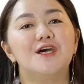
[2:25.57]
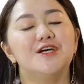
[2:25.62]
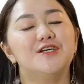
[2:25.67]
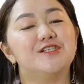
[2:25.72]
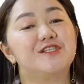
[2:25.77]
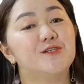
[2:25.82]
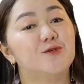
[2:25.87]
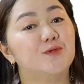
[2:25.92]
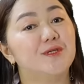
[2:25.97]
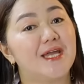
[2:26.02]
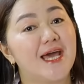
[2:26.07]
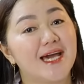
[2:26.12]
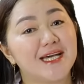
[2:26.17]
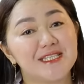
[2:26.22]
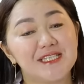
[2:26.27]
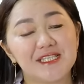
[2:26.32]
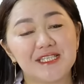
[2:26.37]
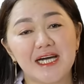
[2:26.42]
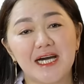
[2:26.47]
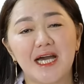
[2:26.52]
So
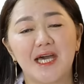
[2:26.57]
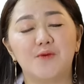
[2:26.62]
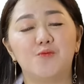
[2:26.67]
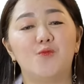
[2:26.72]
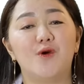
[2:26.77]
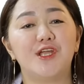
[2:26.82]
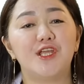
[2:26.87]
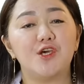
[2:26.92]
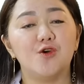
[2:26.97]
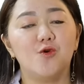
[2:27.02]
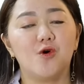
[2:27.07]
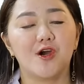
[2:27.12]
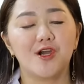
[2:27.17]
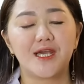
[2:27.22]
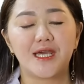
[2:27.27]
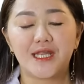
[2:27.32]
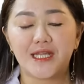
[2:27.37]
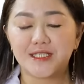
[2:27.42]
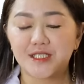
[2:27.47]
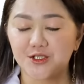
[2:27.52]
next time when you are in a